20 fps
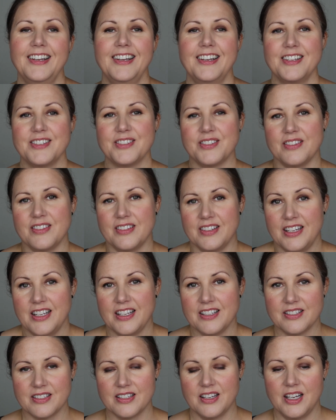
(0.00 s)
So the
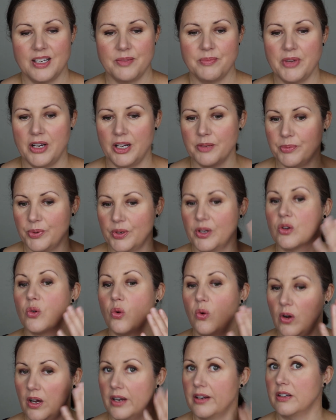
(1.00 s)
next time I put
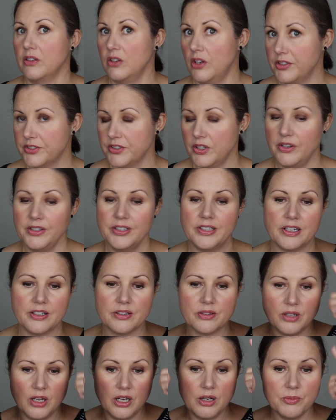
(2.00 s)
quite a lot on, and I
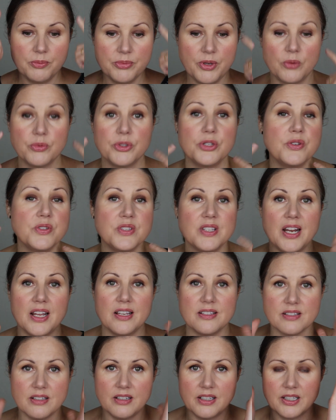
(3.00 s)
thought, oh, I'll use it
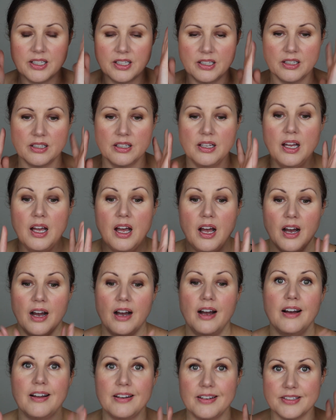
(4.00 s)
as like a
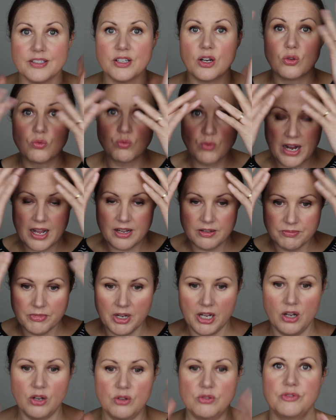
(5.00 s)
highlighter around my
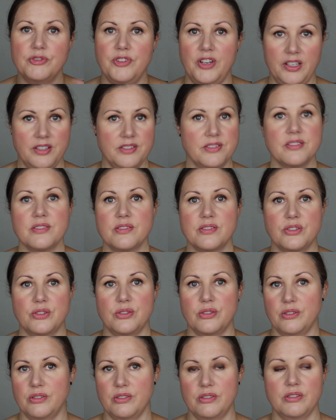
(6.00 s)
whole face
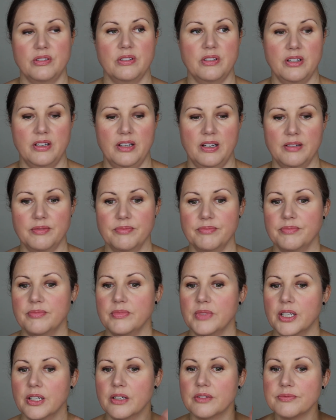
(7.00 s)
to,
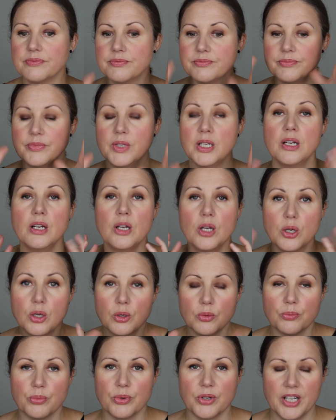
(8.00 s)
you know,
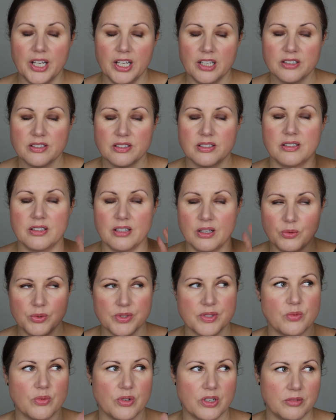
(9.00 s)
bring it, no,
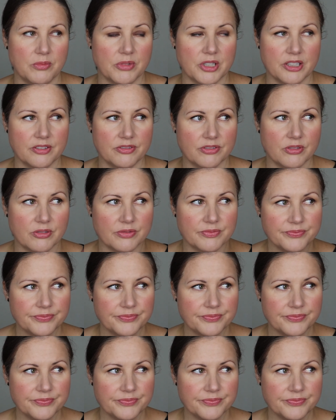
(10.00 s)
what's the word I'm looking for?